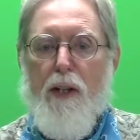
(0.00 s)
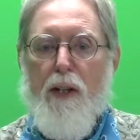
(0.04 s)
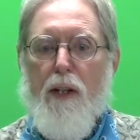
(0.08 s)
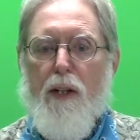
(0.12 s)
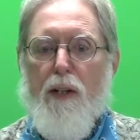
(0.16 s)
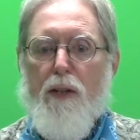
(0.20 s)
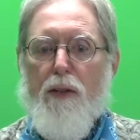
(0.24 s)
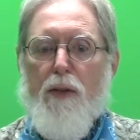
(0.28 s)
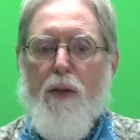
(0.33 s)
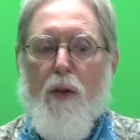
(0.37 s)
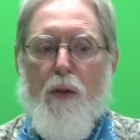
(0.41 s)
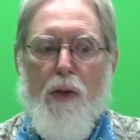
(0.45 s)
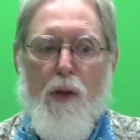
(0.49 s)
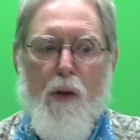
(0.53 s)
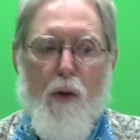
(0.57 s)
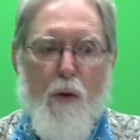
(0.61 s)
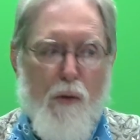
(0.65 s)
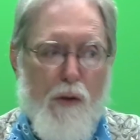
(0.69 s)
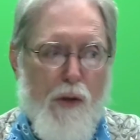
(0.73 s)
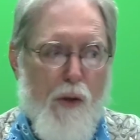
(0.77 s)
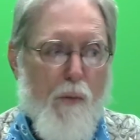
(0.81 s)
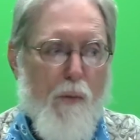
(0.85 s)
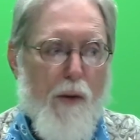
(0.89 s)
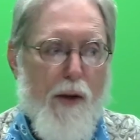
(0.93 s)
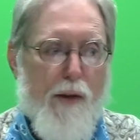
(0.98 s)
So the
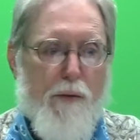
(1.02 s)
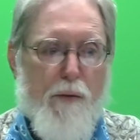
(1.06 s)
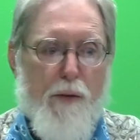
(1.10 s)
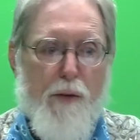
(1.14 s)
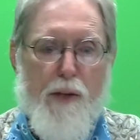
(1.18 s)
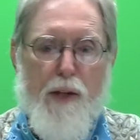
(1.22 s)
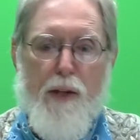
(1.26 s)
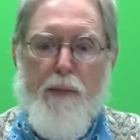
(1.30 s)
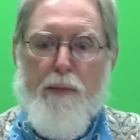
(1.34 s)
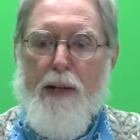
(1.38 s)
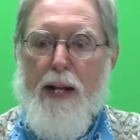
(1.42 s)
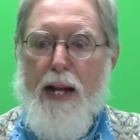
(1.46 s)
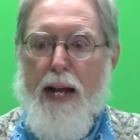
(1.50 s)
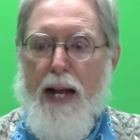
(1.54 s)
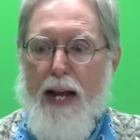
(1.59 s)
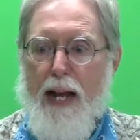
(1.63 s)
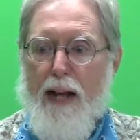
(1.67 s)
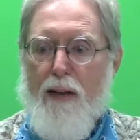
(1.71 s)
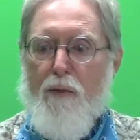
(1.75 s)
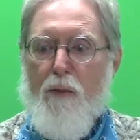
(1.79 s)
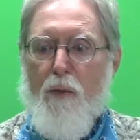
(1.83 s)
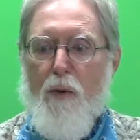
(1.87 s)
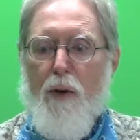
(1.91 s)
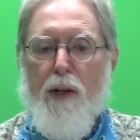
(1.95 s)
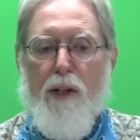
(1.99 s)
only way for them to
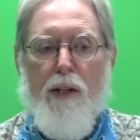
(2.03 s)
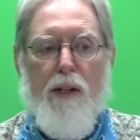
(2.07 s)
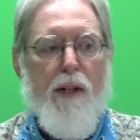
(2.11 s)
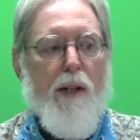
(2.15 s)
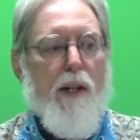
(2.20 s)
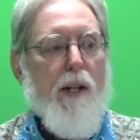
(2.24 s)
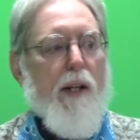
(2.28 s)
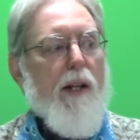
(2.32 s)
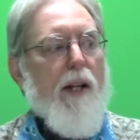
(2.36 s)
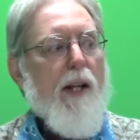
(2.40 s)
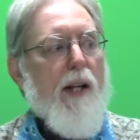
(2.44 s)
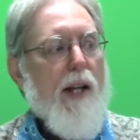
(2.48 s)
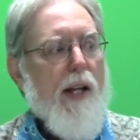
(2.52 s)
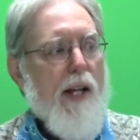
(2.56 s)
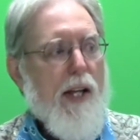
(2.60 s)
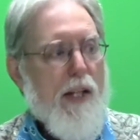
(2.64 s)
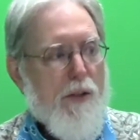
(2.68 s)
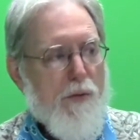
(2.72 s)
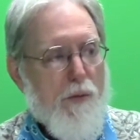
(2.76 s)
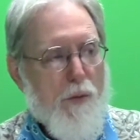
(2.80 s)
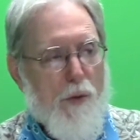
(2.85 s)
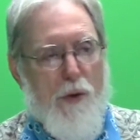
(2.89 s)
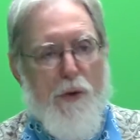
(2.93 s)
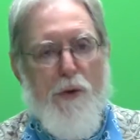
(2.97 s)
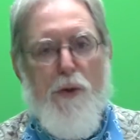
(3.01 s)
have one
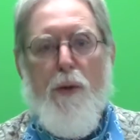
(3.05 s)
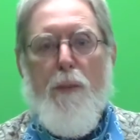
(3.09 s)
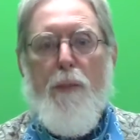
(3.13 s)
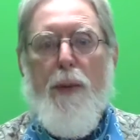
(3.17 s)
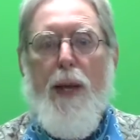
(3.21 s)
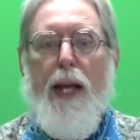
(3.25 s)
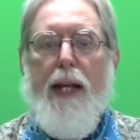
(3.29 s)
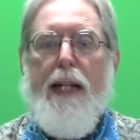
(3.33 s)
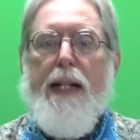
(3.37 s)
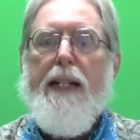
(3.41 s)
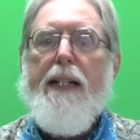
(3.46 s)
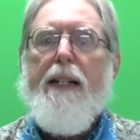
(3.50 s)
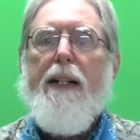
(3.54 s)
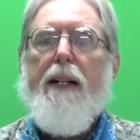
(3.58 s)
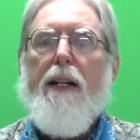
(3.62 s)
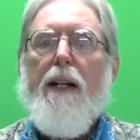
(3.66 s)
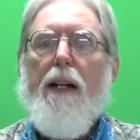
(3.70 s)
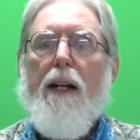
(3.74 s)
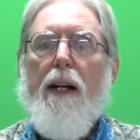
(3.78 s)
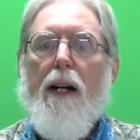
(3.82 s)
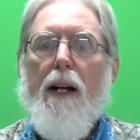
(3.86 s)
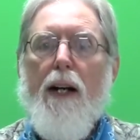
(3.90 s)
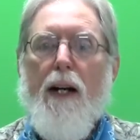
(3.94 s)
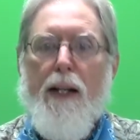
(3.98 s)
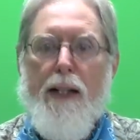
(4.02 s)
is for you to paint it
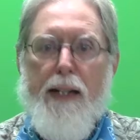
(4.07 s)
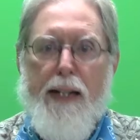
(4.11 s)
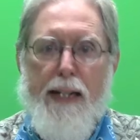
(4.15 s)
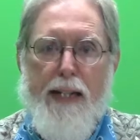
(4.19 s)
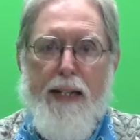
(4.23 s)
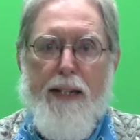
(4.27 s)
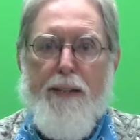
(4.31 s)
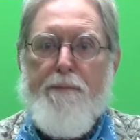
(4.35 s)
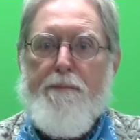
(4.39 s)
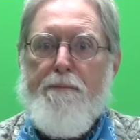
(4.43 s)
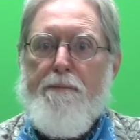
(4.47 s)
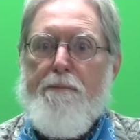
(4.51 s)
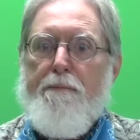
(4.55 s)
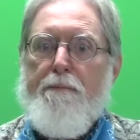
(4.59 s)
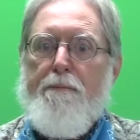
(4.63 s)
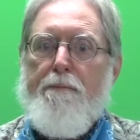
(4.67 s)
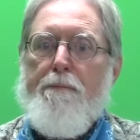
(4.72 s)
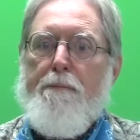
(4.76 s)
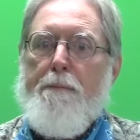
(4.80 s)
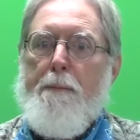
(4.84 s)
again.